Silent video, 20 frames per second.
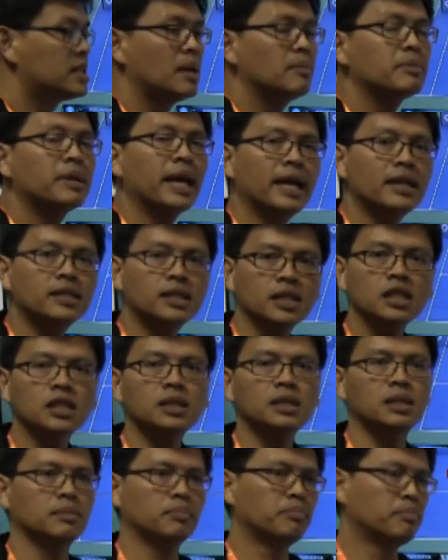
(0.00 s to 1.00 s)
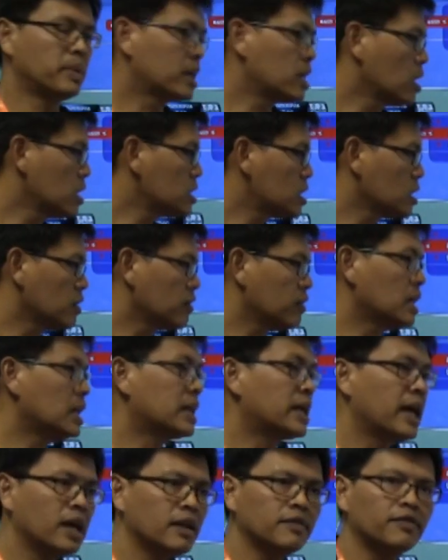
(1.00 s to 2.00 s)
some cases, because of,
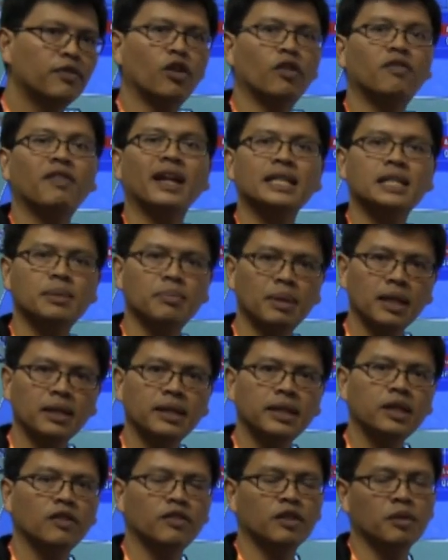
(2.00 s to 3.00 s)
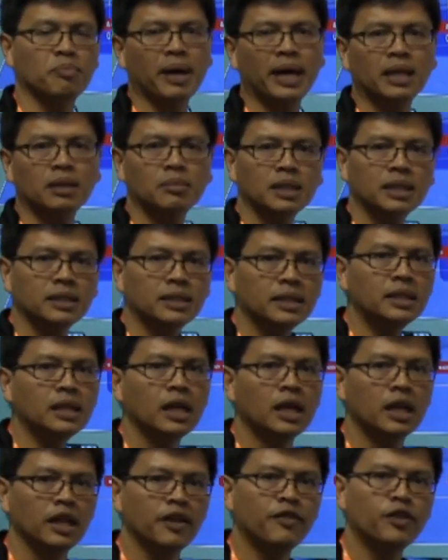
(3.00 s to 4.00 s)
again, for flexibility of compatibility,
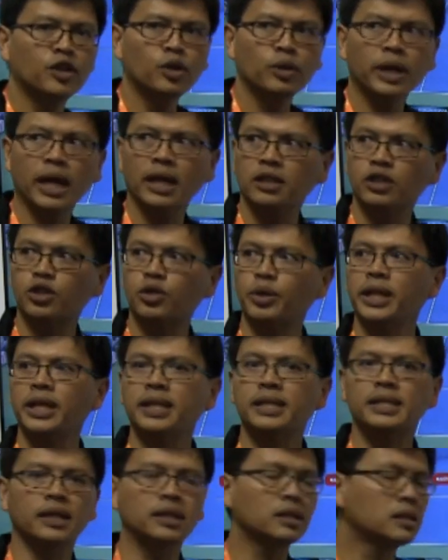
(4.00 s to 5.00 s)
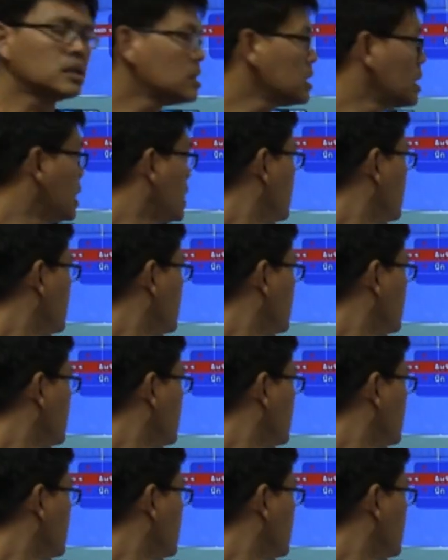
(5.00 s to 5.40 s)
if you don't get a 3D signal,